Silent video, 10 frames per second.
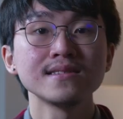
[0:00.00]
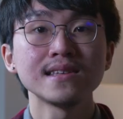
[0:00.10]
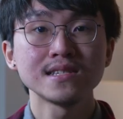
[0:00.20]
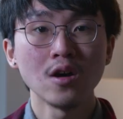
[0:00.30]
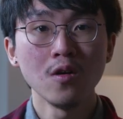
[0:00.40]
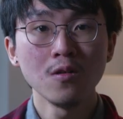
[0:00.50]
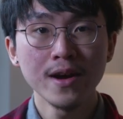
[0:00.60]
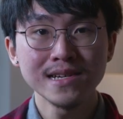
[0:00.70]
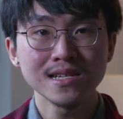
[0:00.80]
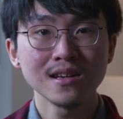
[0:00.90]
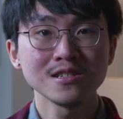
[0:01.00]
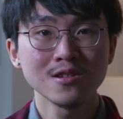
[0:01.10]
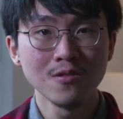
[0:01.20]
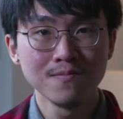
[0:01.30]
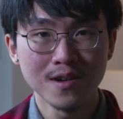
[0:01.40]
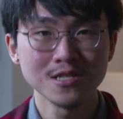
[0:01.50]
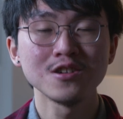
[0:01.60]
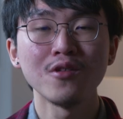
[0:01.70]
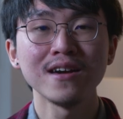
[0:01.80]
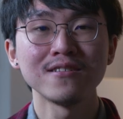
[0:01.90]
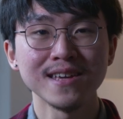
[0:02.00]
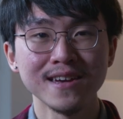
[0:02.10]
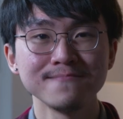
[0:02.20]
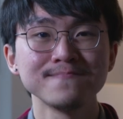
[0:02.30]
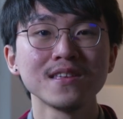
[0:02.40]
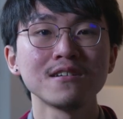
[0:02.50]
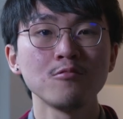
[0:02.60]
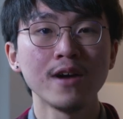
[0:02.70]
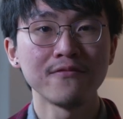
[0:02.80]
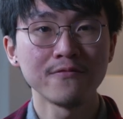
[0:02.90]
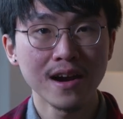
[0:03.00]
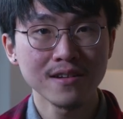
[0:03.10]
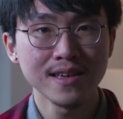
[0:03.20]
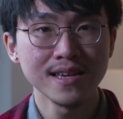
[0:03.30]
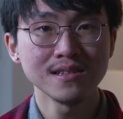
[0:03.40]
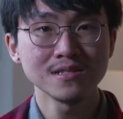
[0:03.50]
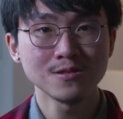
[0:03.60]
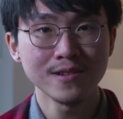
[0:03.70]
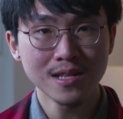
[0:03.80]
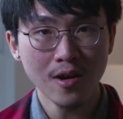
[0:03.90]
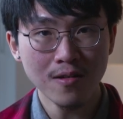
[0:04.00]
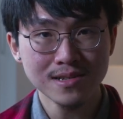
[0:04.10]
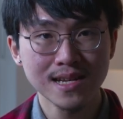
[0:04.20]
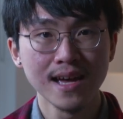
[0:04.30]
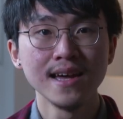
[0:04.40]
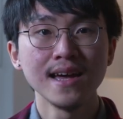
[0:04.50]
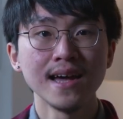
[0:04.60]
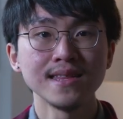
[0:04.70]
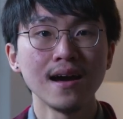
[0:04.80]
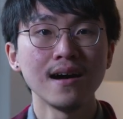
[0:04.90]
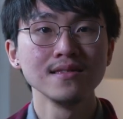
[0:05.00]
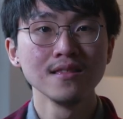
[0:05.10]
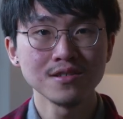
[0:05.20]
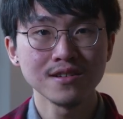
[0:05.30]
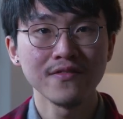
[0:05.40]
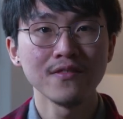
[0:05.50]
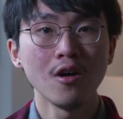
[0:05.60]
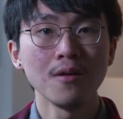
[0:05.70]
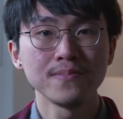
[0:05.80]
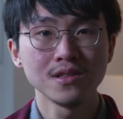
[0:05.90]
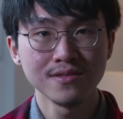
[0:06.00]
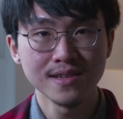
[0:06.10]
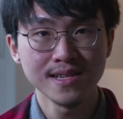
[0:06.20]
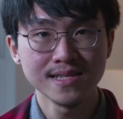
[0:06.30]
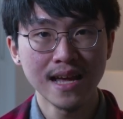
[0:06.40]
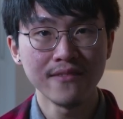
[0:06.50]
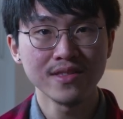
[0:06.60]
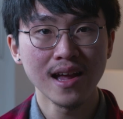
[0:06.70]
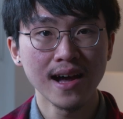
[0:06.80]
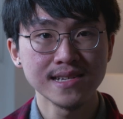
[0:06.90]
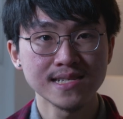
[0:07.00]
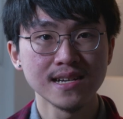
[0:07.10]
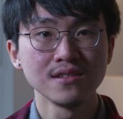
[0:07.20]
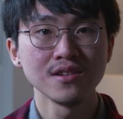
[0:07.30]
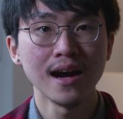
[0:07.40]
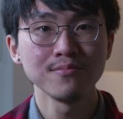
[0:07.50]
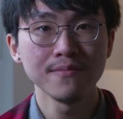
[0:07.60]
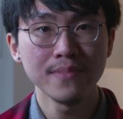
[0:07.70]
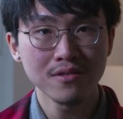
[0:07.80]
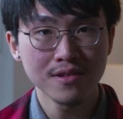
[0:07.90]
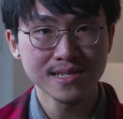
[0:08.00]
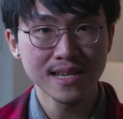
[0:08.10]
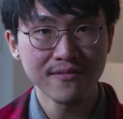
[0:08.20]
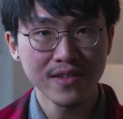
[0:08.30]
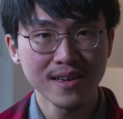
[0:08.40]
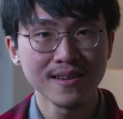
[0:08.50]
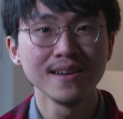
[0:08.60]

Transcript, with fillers: There's always so much going on here. We have regular industry talks, and there are a lot of opportunities advertised to help you build your CV.